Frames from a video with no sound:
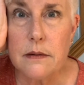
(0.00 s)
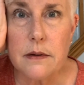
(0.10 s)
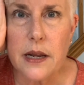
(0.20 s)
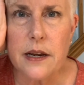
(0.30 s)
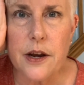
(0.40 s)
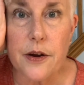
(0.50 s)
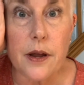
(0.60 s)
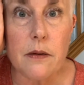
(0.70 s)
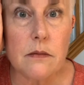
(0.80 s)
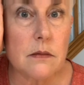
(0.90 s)
I didn't hear you.
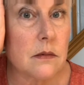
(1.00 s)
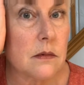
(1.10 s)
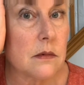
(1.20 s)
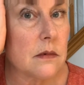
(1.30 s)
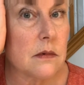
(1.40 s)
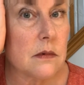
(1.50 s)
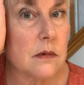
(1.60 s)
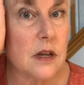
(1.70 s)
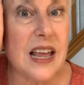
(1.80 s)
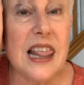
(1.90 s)

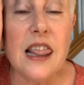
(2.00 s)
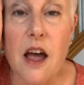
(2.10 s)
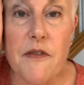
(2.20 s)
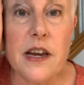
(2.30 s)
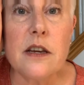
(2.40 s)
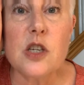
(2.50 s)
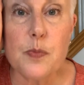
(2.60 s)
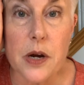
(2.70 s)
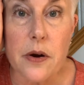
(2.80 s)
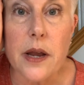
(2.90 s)
Loving
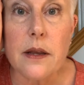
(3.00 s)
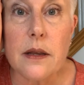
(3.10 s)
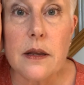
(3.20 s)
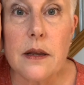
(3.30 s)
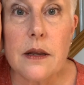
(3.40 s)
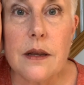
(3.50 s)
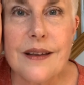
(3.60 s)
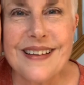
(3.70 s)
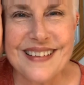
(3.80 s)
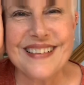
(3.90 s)
Spirit.
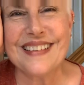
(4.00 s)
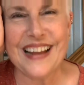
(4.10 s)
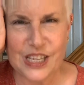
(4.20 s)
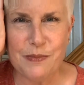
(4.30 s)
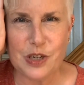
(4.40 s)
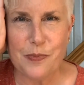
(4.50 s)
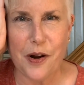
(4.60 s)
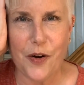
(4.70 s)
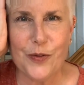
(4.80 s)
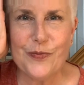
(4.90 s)
That's much
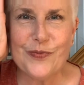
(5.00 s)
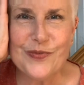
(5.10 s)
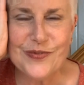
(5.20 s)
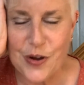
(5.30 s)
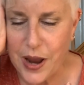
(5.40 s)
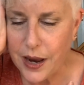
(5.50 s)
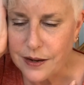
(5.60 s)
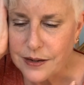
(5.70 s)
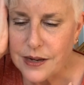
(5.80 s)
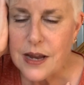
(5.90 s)
better. Okay.
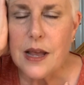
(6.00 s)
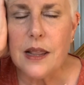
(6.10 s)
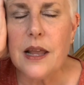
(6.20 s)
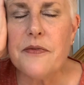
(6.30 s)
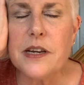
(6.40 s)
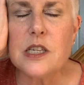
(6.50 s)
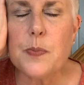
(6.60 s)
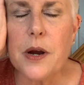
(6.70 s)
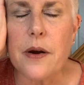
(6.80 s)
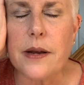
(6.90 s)
Loving
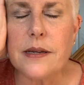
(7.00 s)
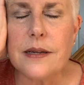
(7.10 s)
Spirit.